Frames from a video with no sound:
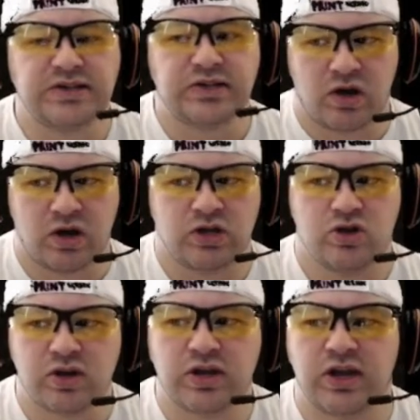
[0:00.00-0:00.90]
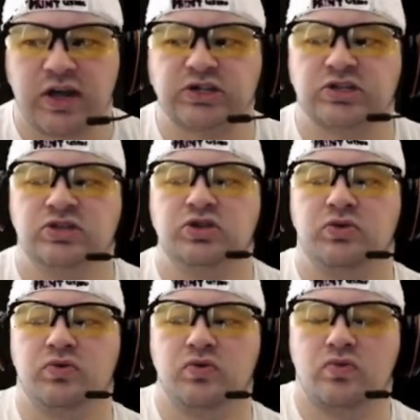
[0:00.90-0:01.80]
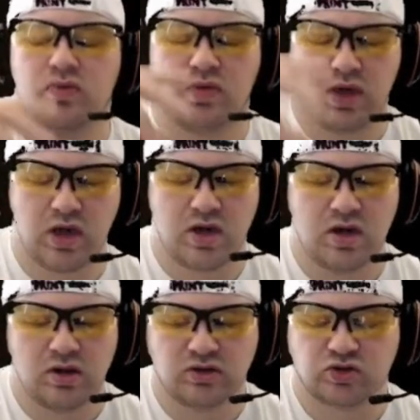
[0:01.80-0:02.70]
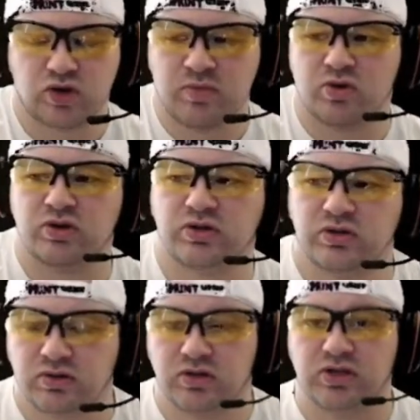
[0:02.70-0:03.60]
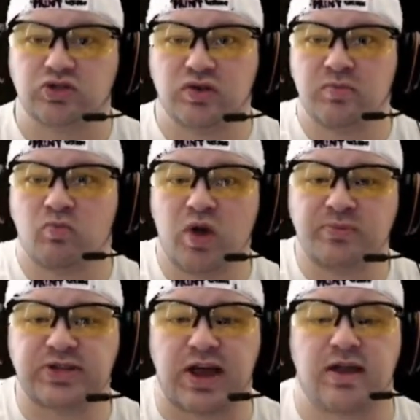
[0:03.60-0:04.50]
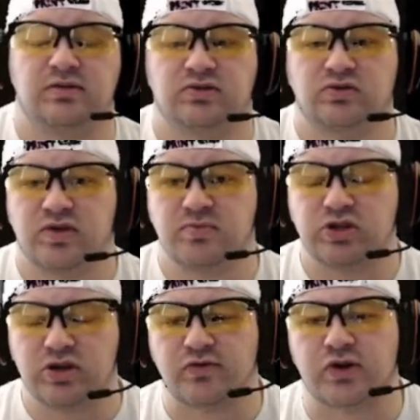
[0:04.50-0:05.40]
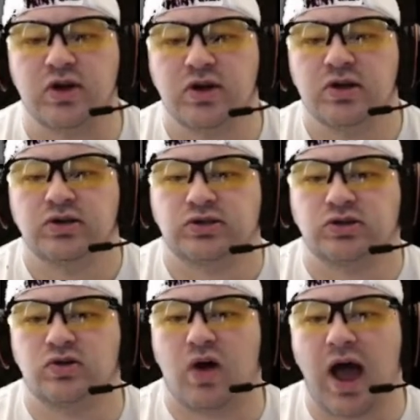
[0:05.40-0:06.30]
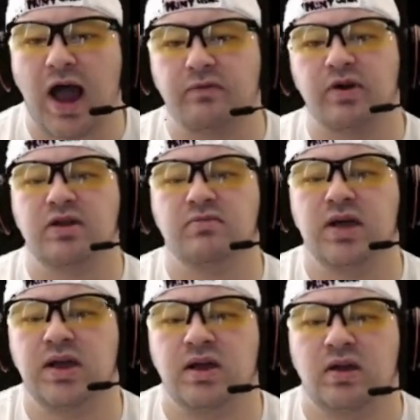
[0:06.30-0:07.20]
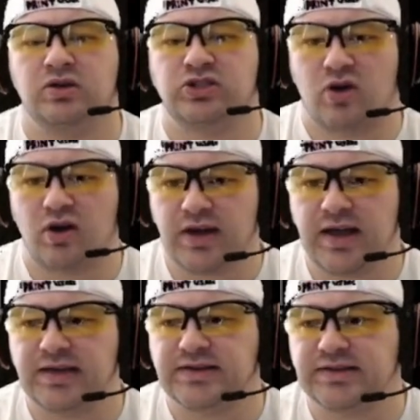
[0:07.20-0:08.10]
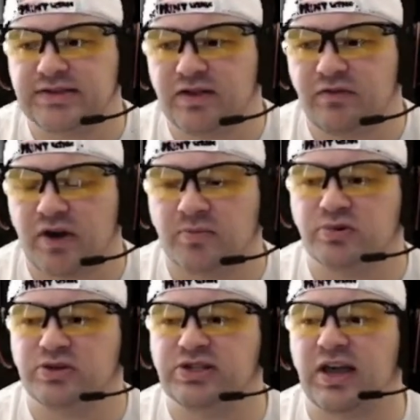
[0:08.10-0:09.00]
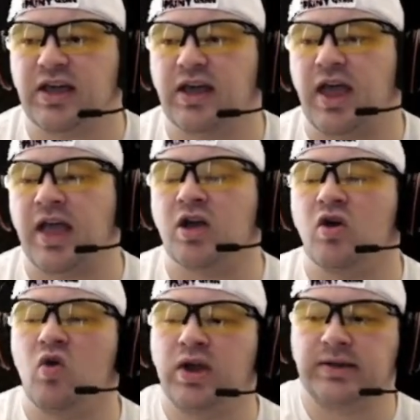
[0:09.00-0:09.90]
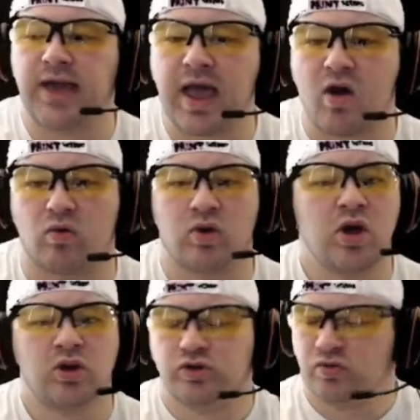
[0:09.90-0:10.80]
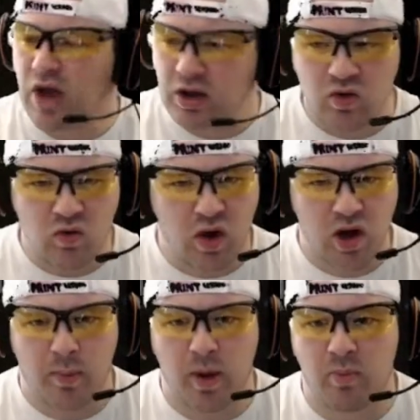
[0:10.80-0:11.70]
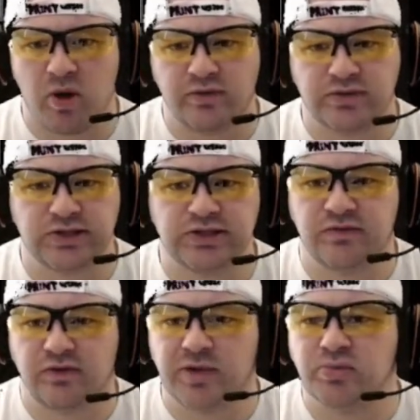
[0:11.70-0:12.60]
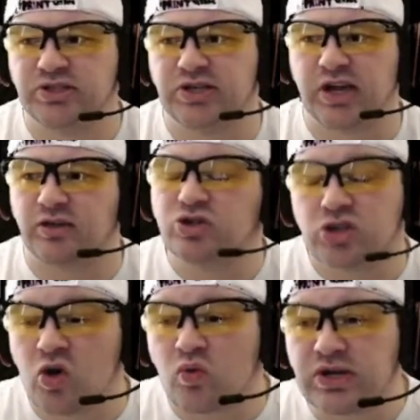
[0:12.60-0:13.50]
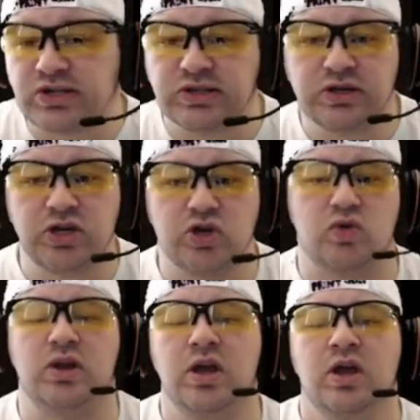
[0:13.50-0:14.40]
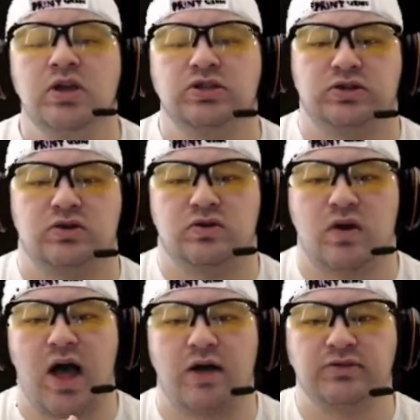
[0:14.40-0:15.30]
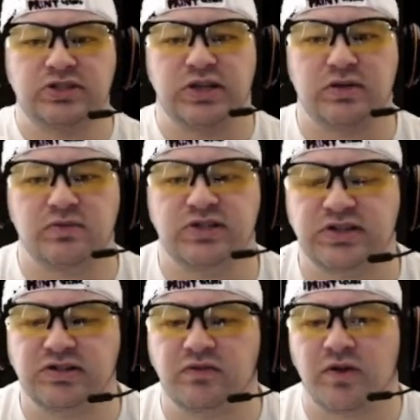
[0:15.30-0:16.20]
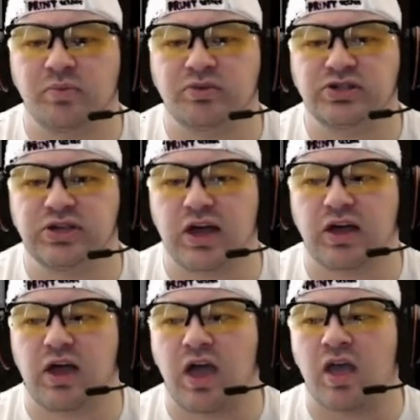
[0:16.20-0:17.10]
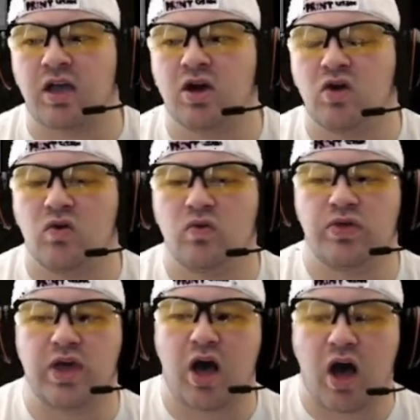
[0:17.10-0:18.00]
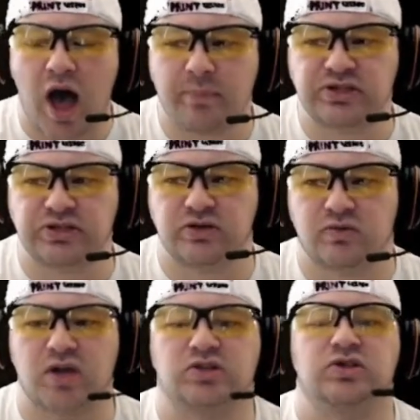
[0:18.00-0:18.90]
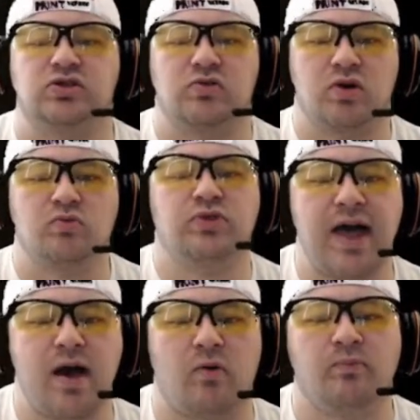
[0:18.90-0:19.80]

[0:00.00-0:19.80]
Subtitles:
on your connection to the stream website, stream server. So I recommend starting at 60 frames per second and going down. Do not go up above 60 frames per second. There's no reason to do it. So I would stick with 60 frames per second and go the opposite direction. So go down.